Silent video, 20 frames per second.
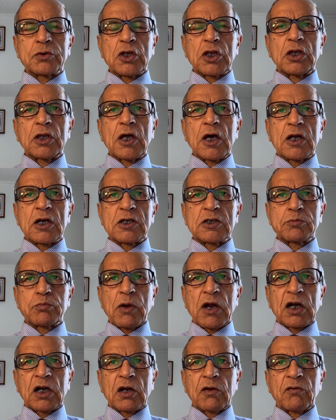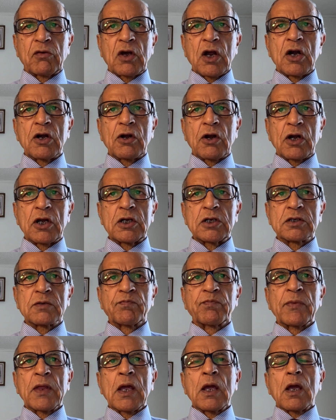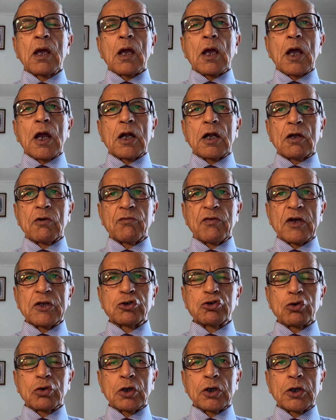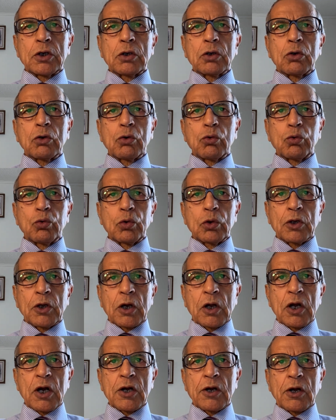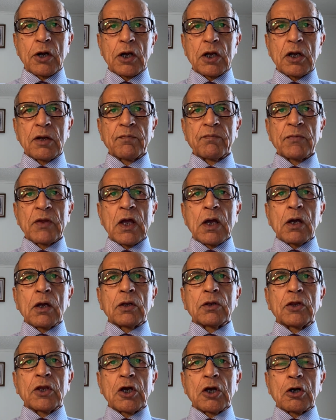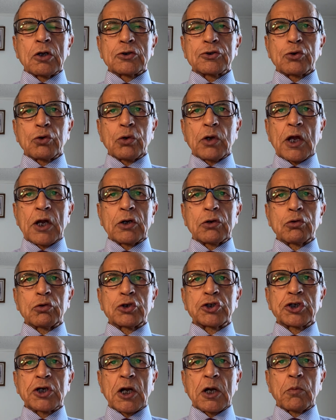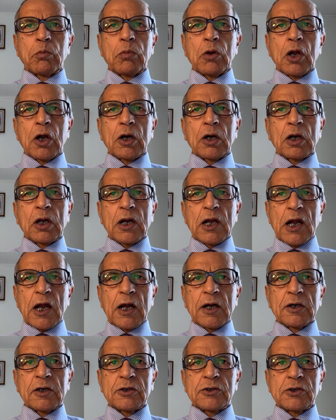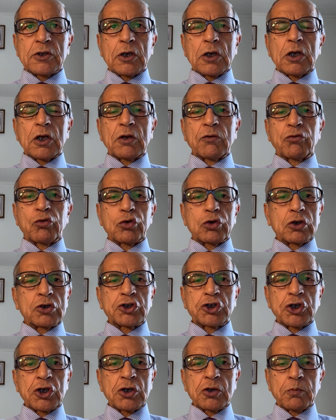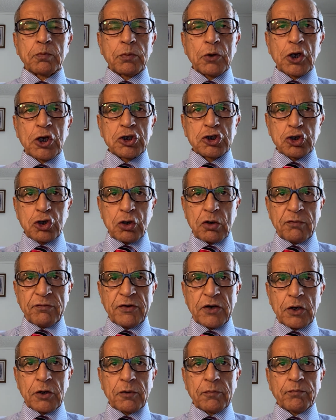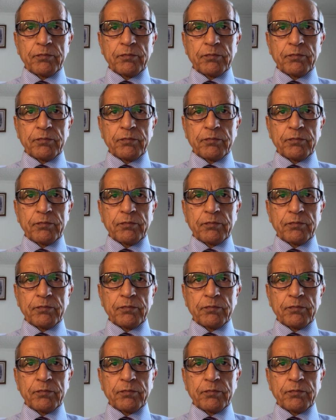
in their respective countries and eventually rule the country. They also like to shed blood clandestinely for the sheer pleasure of it.